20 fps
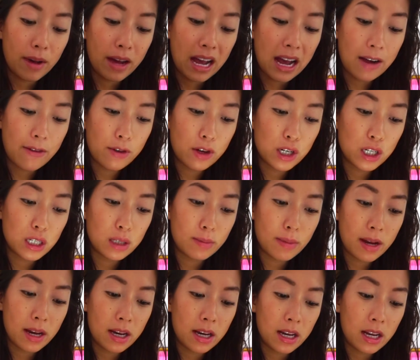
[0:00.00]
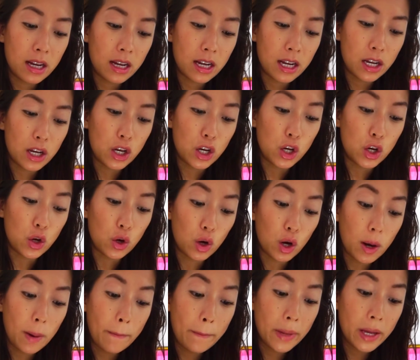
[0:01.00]
My average spending in
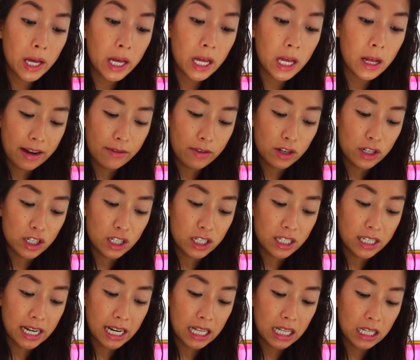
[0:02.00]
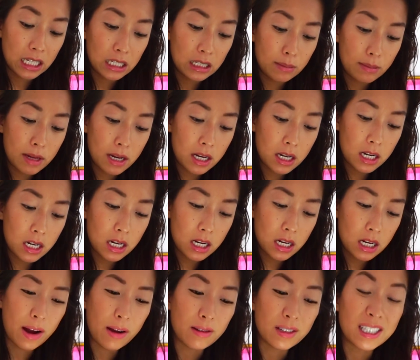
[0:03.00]
Europe, average daily
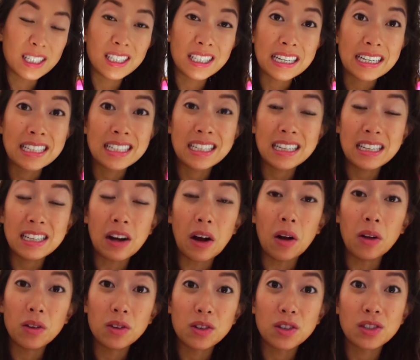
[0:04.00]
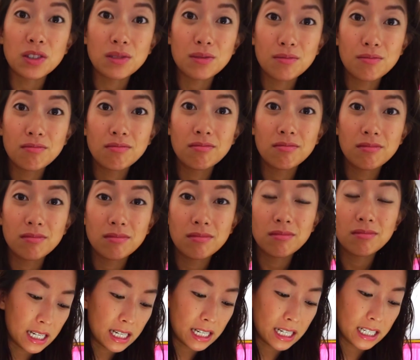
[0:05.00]
spending, around $60.
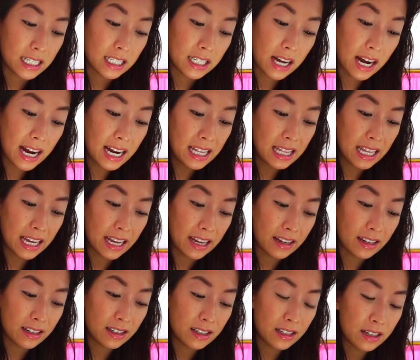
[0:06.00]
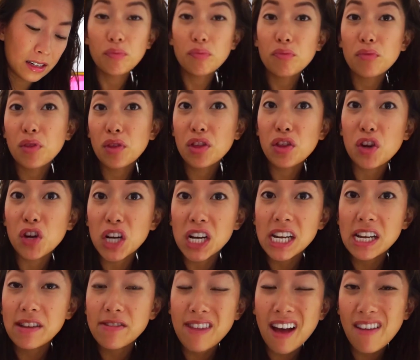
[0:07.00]
In Thailand,
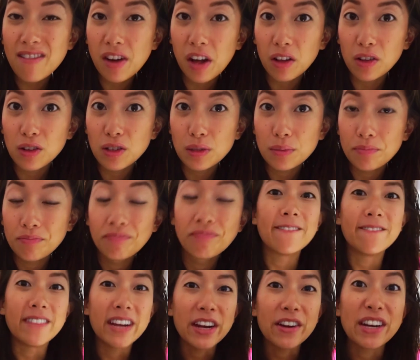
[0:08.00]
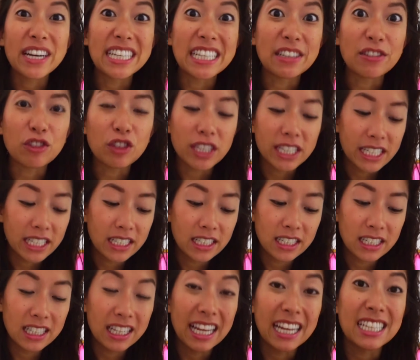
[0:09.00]
$35. Very different,
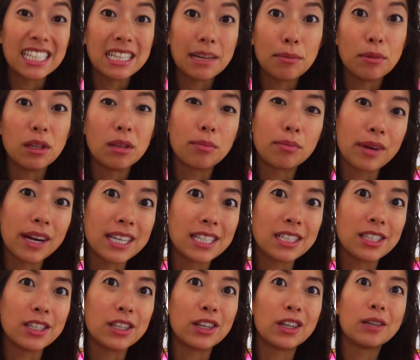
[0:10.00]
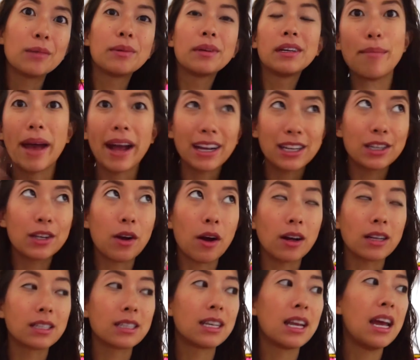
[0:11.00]
double the price in Europe. Back to
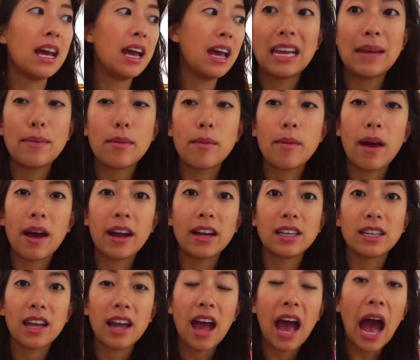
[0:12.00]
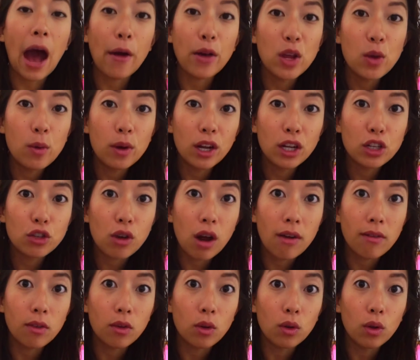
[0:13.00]
cost. Keep in mind how you want to
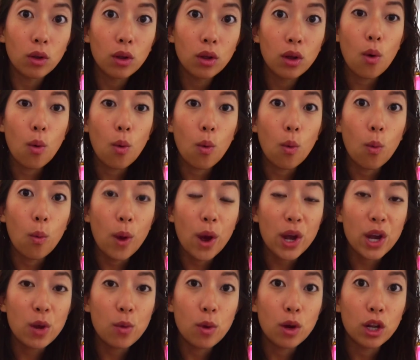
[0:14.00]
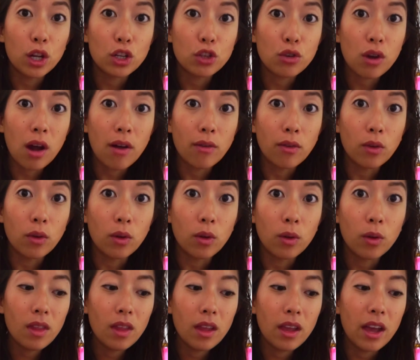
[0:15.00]
travel, where you want to
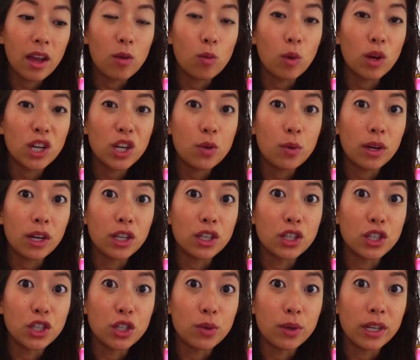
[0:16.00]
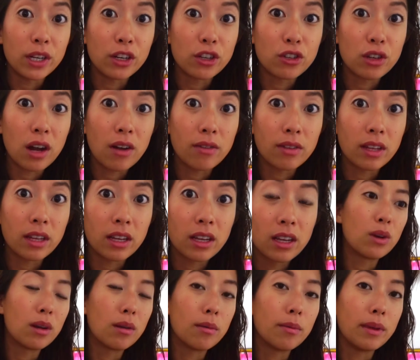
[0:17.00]
travel, and what you want to do when you're traveling.
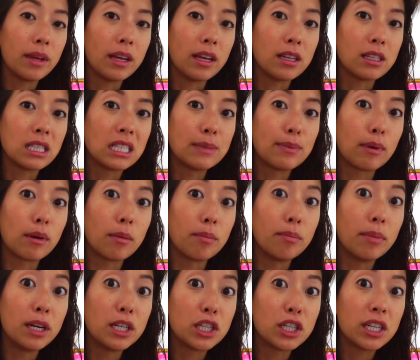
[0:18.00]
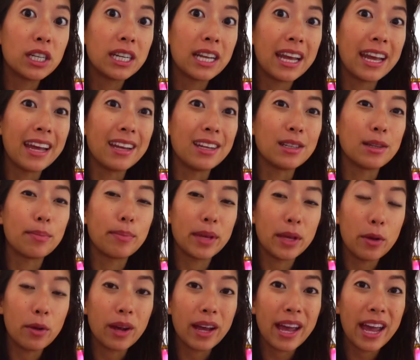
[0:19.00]
You want to be super budget and
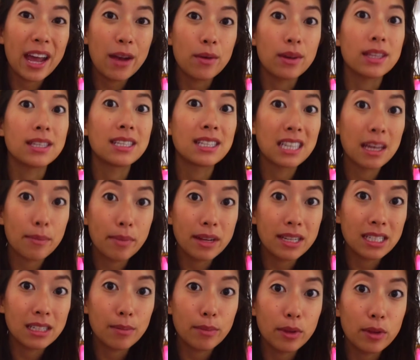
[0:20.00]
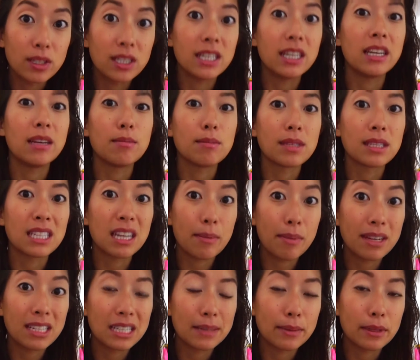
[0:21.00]
be okay with skipping some museums,
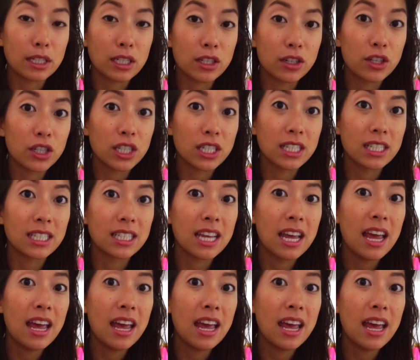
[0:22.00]
skipping some excursions.